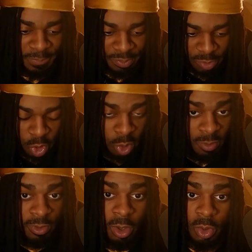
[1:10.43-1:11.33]
group
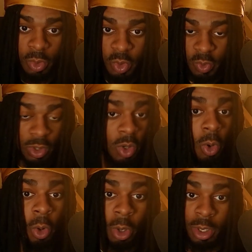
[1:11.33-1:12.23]
vocals,
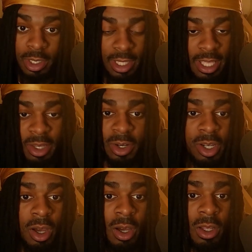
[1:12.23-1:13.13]
record in your
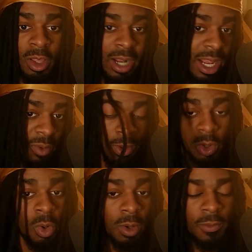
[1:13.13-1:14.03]
DAW. Learn how to
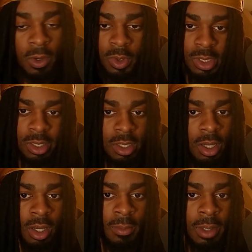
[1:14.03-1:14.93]
record vocals in your
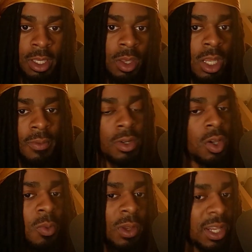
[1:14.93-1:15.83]
DAW, man. You never
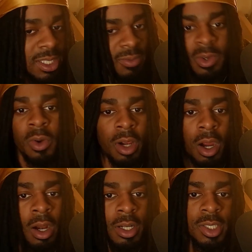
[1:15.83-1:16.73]
know when you need to record an
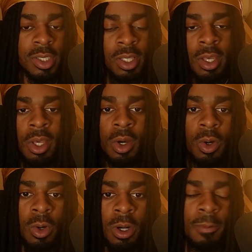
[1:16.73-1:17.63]
artist
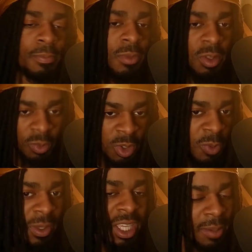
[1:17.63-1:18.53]
or when you
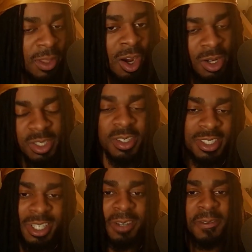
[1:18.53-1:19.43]
become the artist
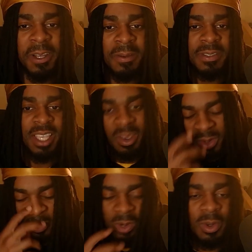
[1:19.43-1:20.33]
yourself, you know what I'm saying, when
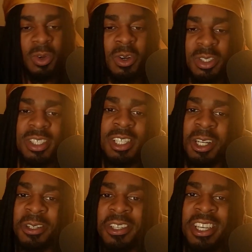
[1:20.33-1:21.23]
you want to record yourself.
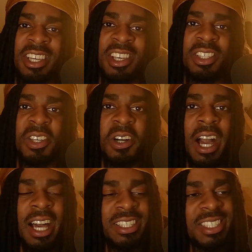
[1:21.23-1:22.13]
So
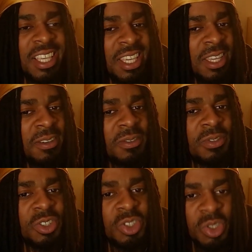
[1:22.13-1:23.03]
I'll say
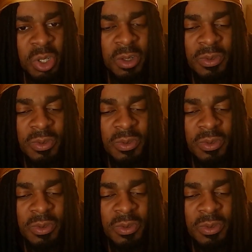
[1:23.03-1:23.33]
for sure,